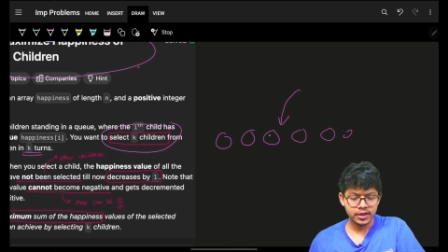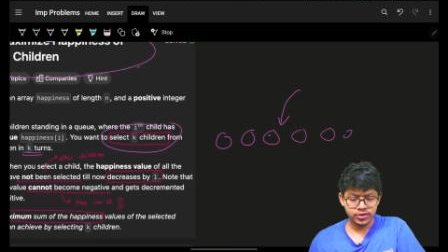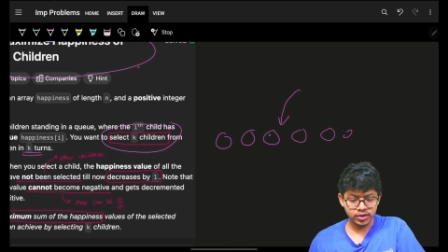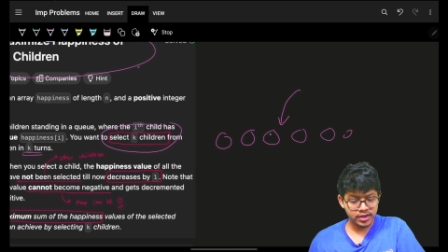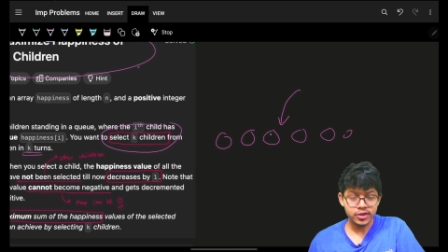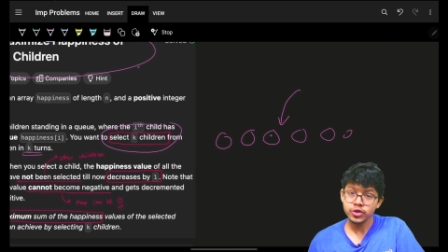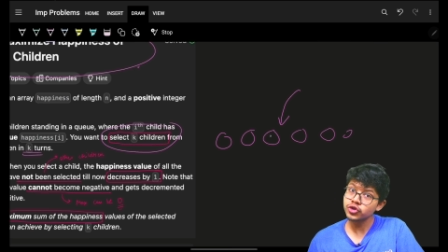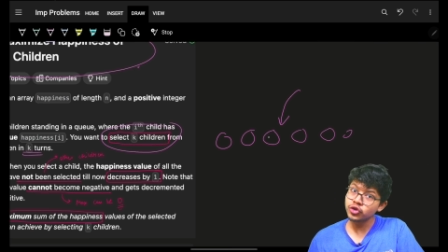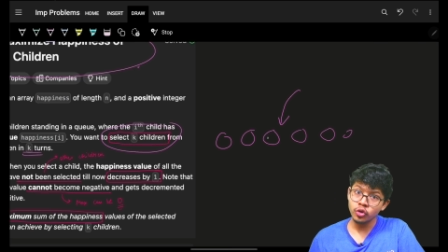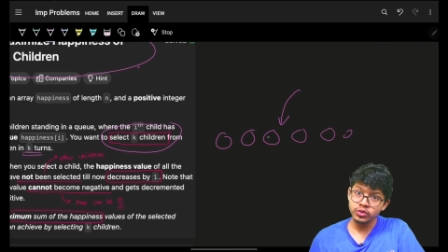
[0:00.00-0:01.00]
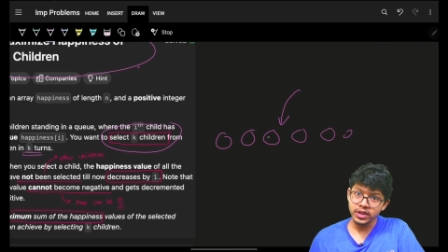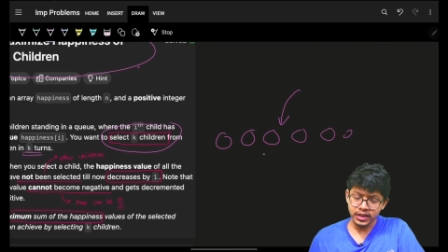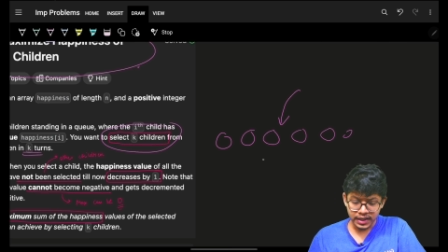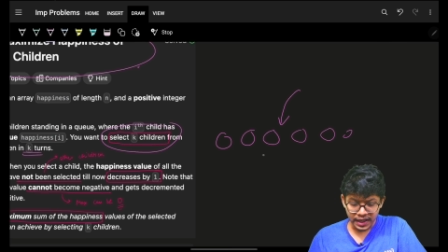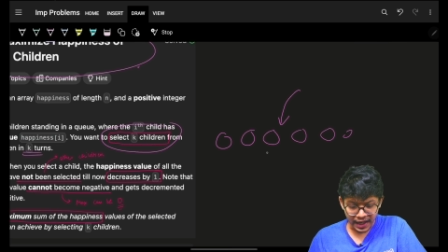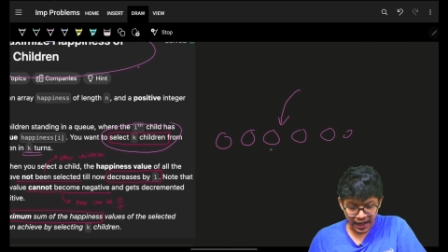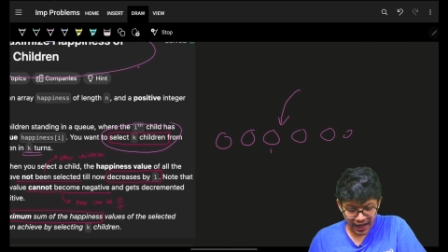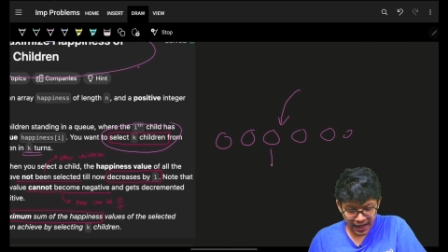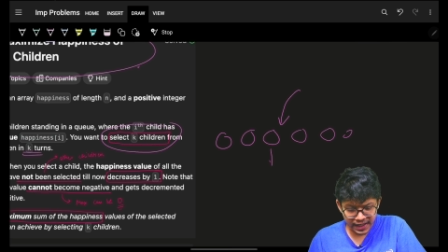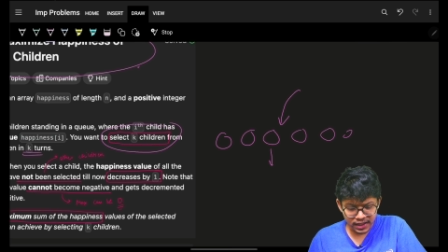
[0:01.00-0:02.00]
So this is chosen,
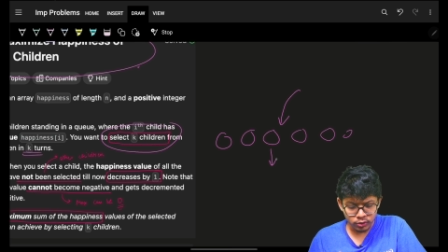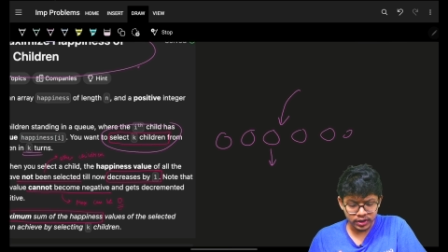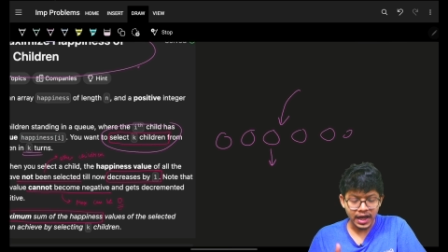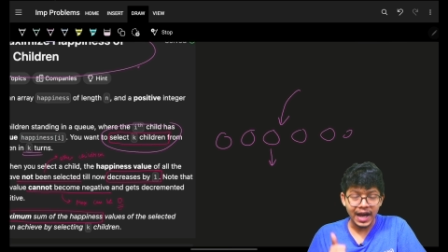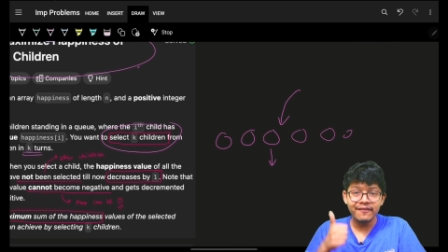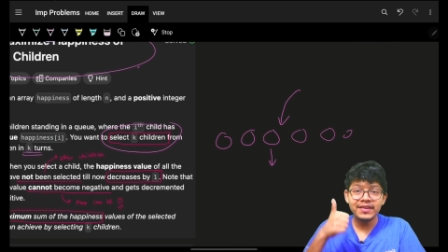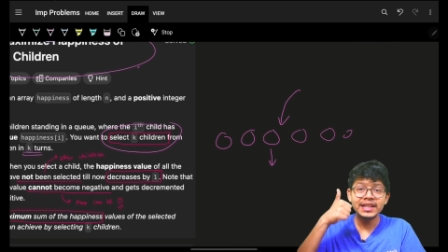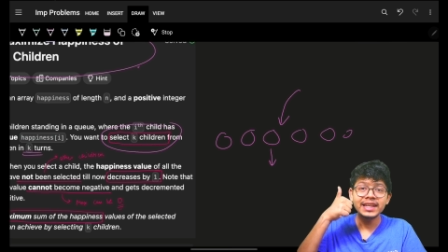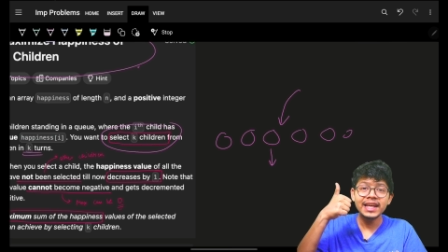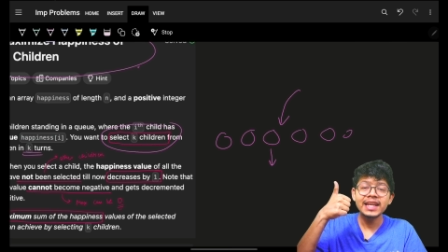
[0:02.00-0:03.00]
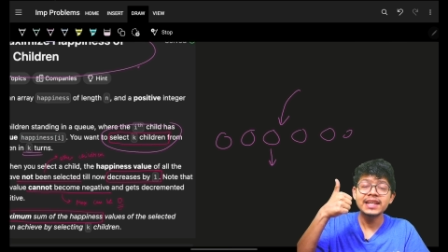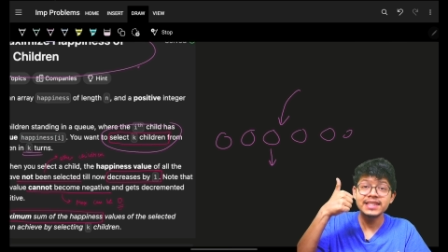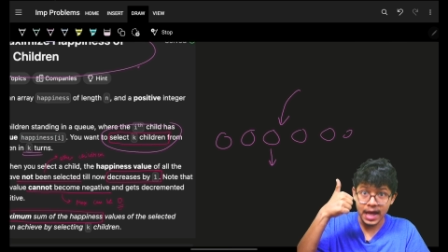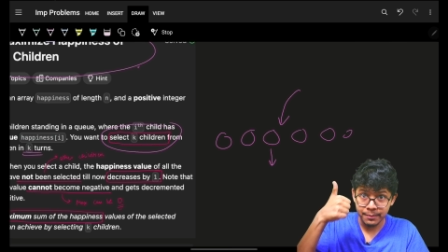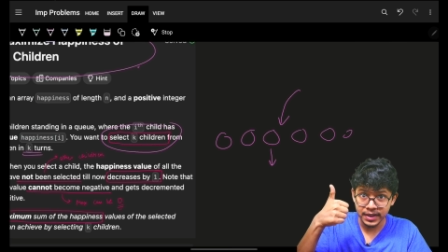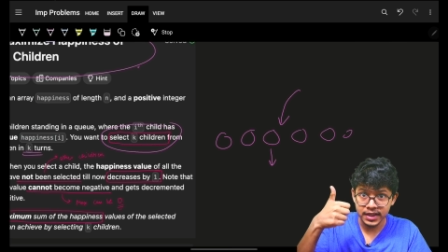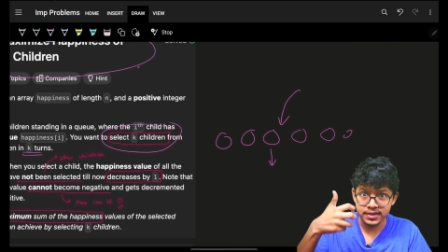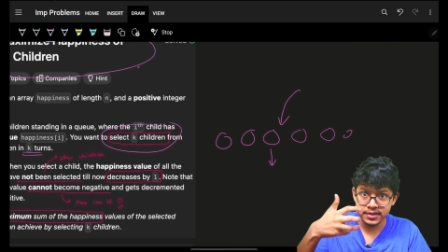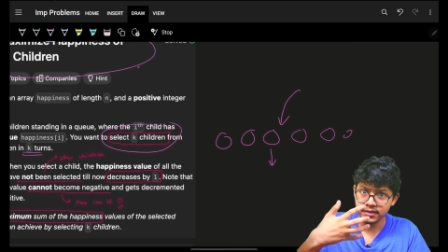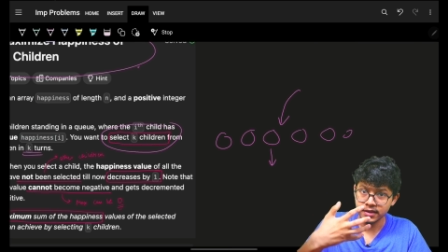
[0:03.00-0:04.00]
and okay, I will take his
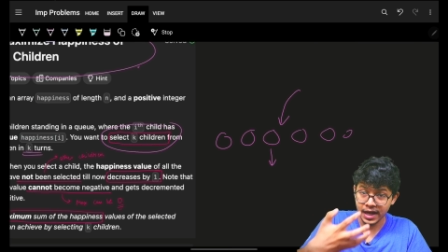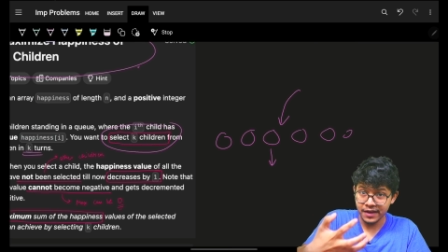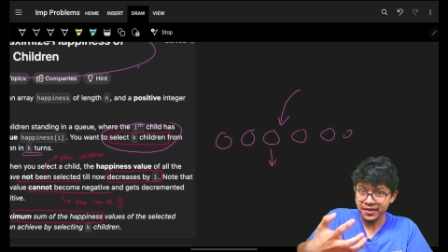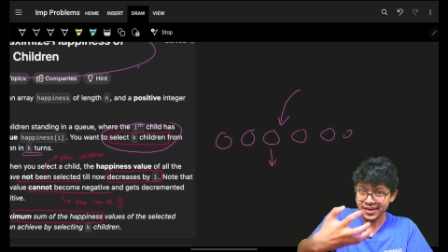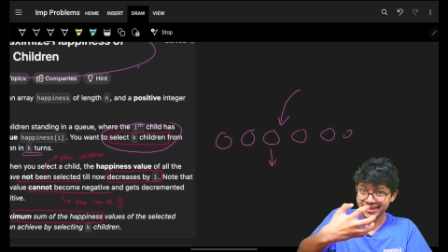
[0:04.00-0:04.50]
happiness, and